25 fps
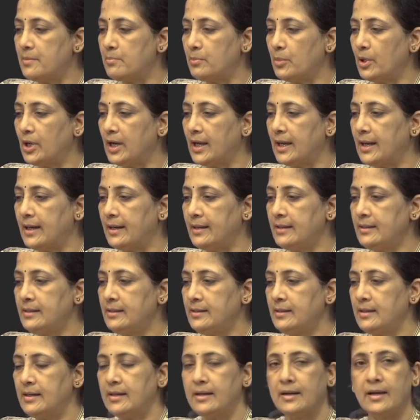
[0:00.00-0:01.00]

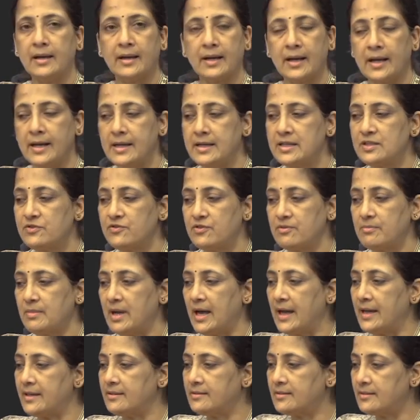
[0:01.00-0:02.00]
emboli arise from
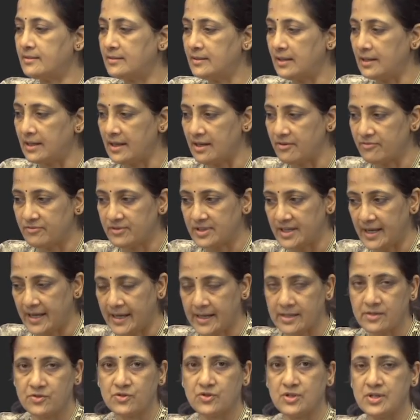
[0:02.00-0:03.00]
either the left
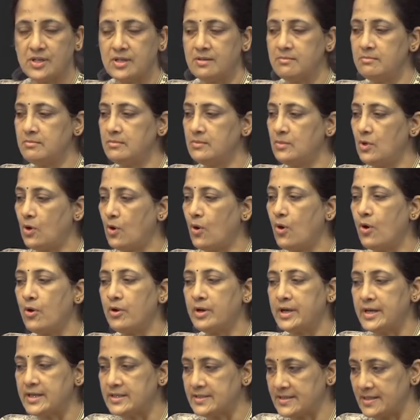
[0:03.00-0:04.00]
atrium
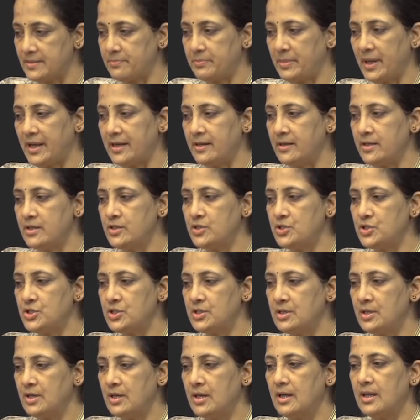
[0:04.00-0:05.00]
or its
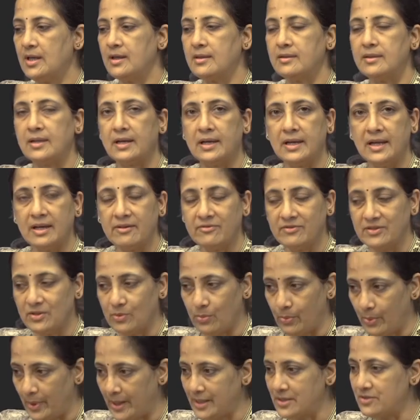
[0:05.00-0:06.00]
appendage the left
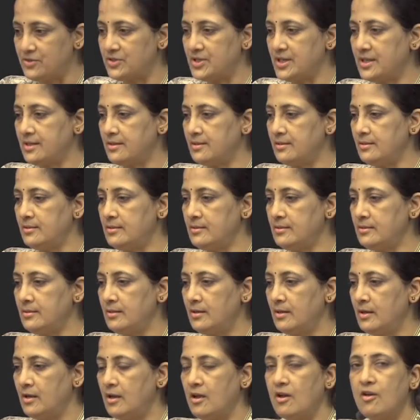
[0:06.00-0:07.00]
ventricle,
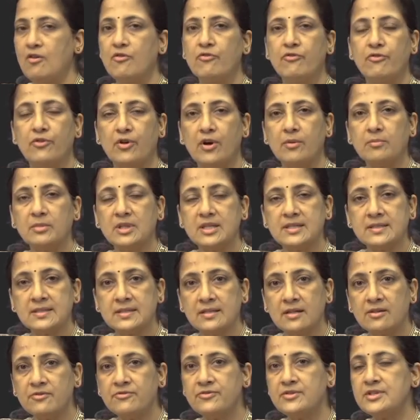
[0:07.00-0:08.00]
from the
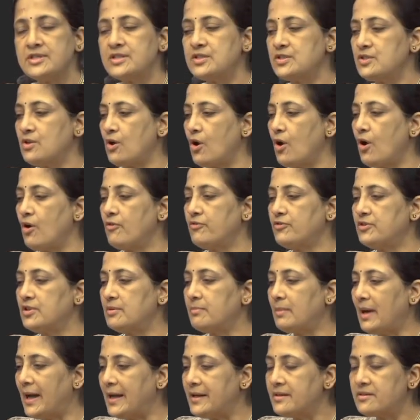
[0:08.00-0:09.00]
surface of
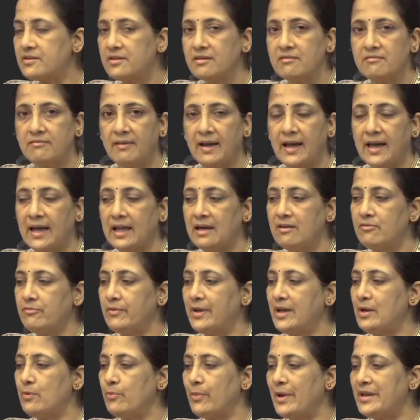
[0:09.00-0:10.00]
the mitral valve
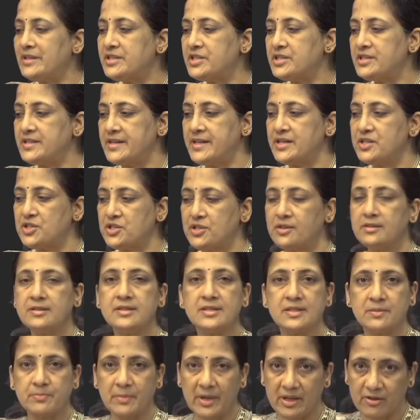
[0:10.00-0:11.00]
where
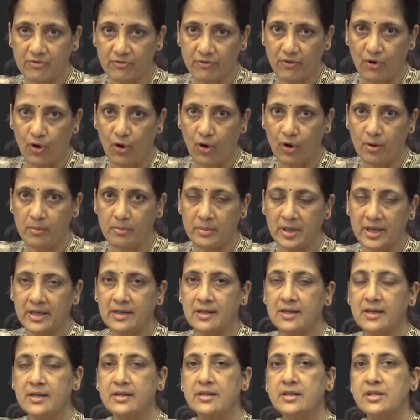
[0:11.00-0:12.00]
vegetations may form
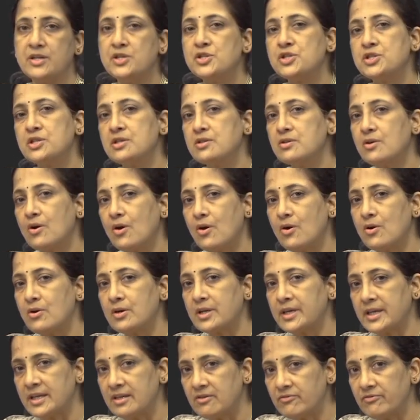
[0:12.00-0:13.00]
in a condition
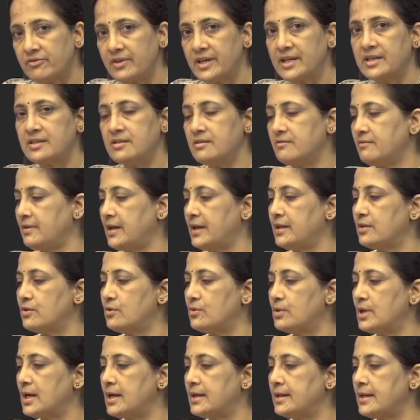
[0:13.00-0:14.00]
called infective
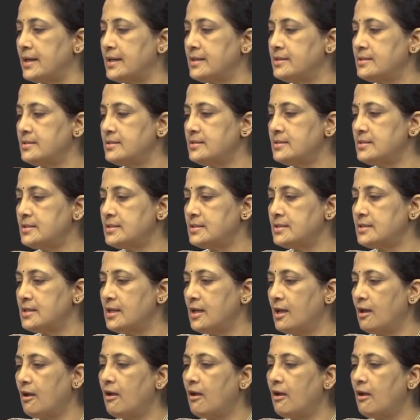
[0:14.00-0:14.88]
endocarditis,